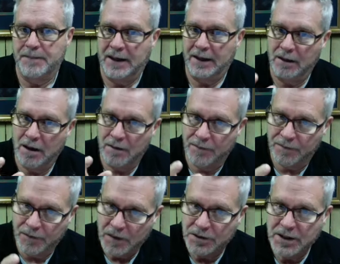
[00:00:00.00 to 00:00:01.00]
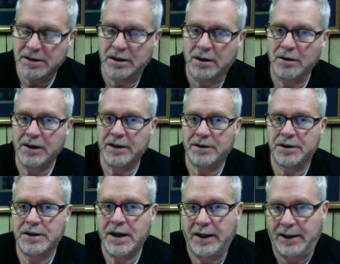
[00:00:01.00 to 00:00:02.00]
In our First Thessalonians
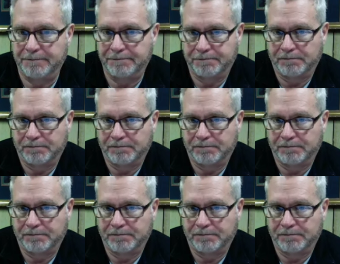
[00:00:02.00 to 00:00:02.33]
study